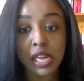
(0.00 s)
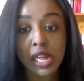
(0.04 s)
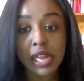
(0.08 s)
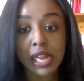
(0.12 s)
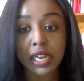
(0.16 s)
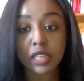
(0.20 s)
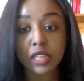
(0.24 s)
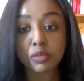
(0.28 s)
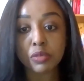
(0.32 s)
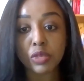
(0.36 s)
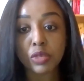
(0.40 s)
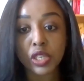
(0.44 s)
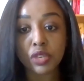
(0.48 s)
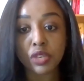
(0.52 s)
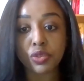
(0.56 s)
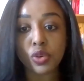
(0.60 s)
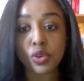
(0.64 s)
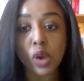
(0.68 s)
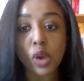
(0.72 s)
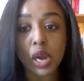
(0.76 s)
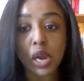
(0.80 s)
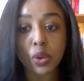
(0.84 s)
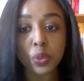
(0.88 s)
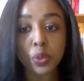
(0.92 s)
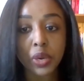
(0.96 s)
let me give you
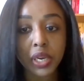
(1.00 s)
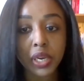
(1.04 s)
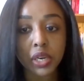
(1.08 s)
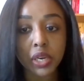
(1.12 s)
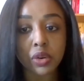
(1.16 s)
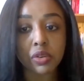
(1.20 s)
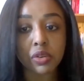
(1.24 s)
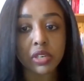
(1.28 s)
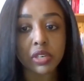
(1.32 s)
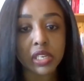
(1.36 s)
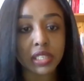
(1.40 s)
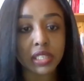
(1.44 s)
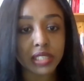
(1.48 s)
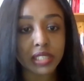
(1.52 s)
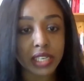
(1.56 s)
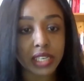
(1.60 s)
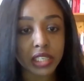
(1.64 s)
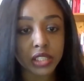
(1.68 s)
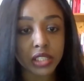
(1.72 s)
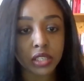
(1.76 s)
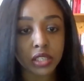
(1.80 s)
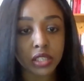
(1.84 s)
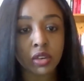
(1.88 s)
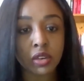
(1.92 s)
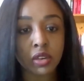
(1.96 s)
a quick
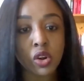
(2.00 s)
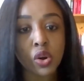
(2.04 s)
orientation